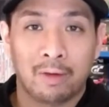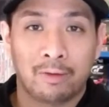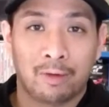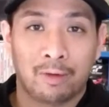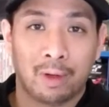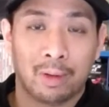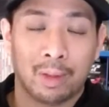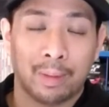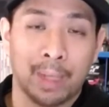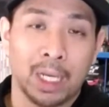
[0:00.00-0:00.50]

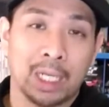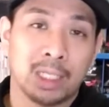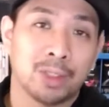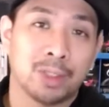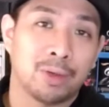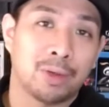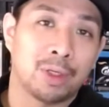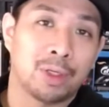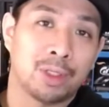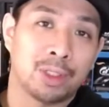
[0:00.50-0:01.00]
from the past
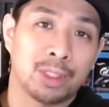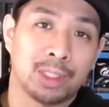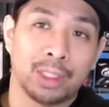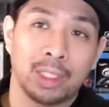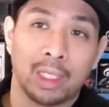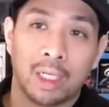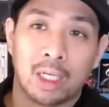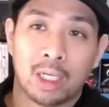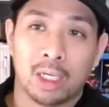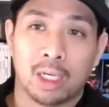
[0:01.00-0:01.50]
owners
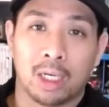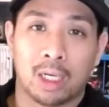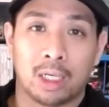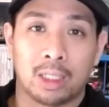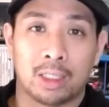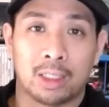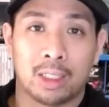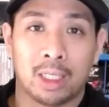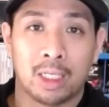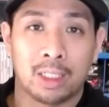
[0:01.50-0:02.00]

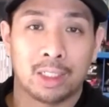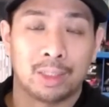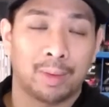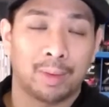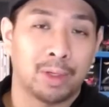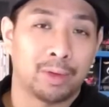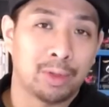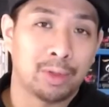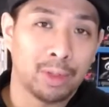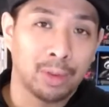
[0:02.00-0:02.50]
to get to my
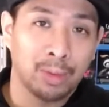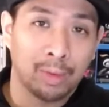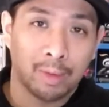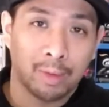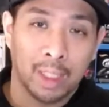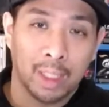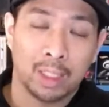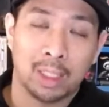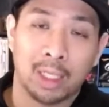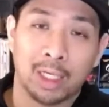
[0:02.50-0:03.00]
room or
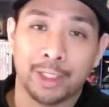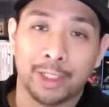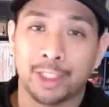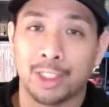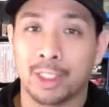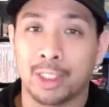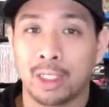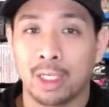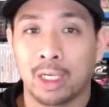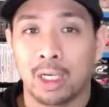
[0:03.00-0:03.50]
my
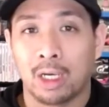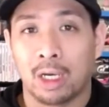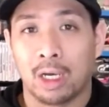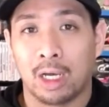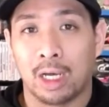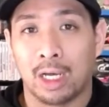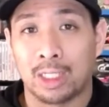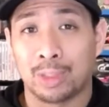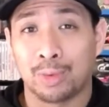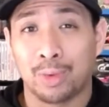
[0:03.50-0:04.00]
collection,
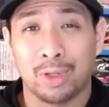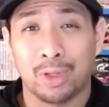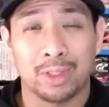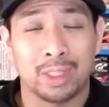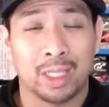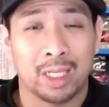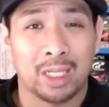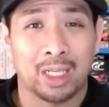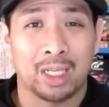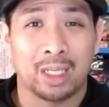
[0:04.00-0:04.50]
as well as
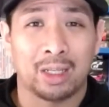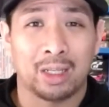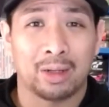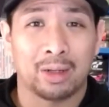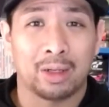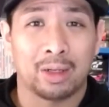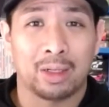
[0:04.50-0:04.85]
any,